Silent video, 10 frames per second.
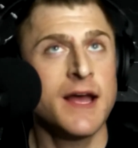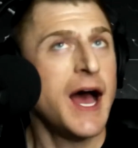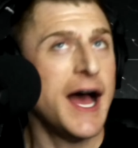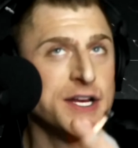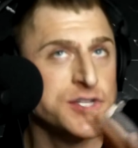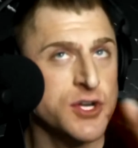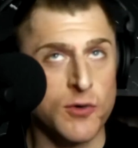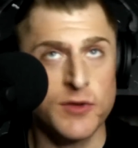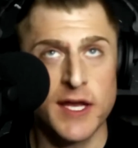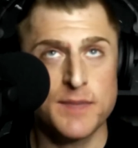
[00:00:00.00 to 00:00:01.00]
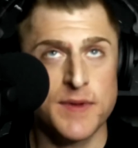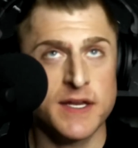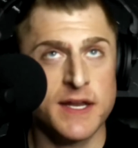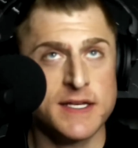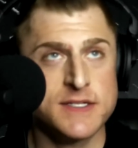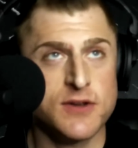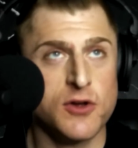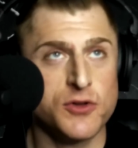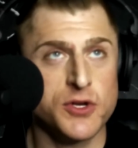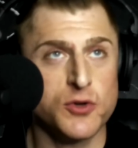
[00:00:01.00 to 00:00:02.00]
I don't like being next to
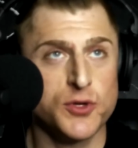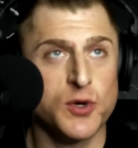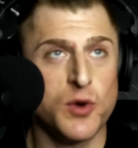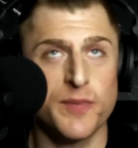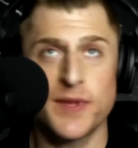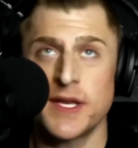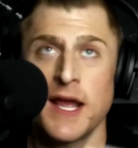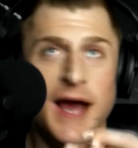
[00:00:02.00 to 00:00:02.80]
all the old equipment.